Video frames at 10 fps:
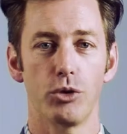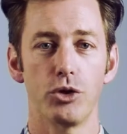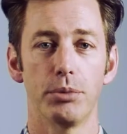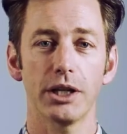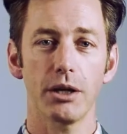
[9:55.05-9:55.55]
When
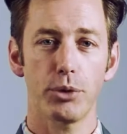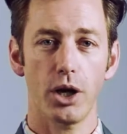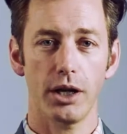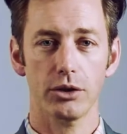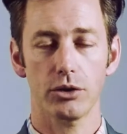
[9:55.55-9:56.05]
you're building a
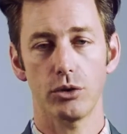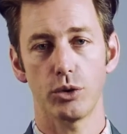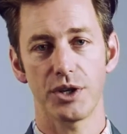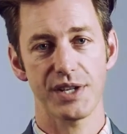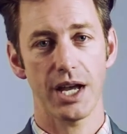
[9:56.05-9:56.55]
product
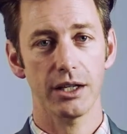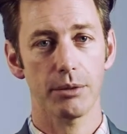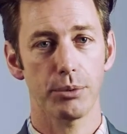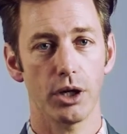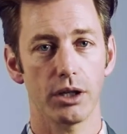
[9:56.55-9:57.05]
or designing a
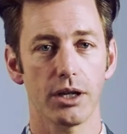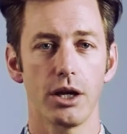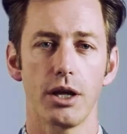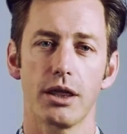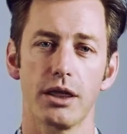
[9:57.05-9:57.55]
product,
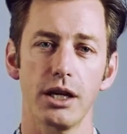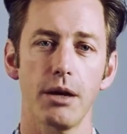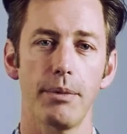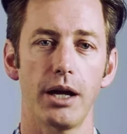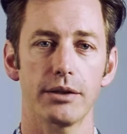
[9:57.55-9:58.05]
think
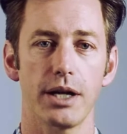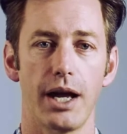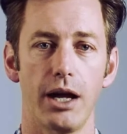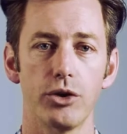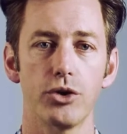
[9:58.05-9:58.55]
about
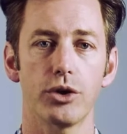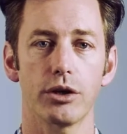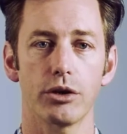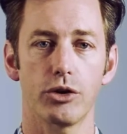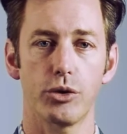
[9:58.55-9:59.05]
how you
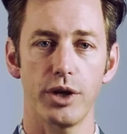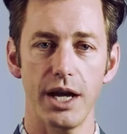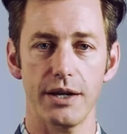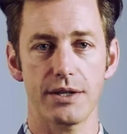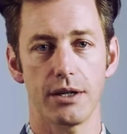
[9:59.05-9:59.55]
can
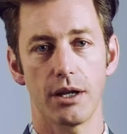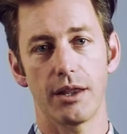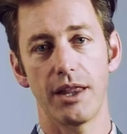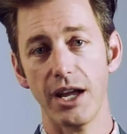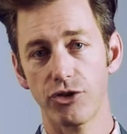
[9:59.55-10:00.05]
create
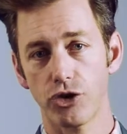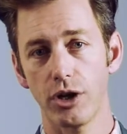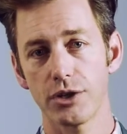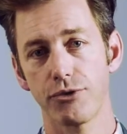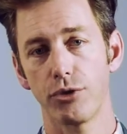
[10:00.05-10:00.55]
that
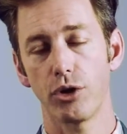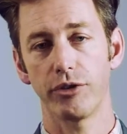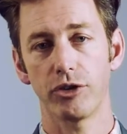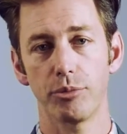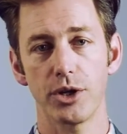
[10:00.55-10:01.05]
transfer of
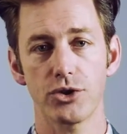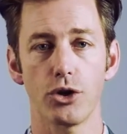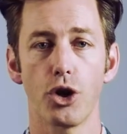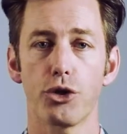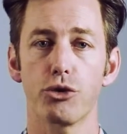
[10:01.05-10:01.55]
information
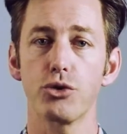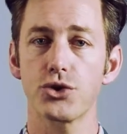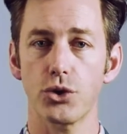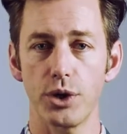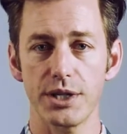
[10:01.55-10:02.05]
through
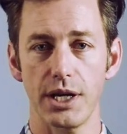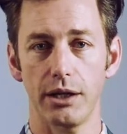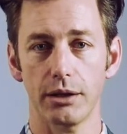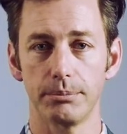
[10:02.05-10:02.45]
storytelling.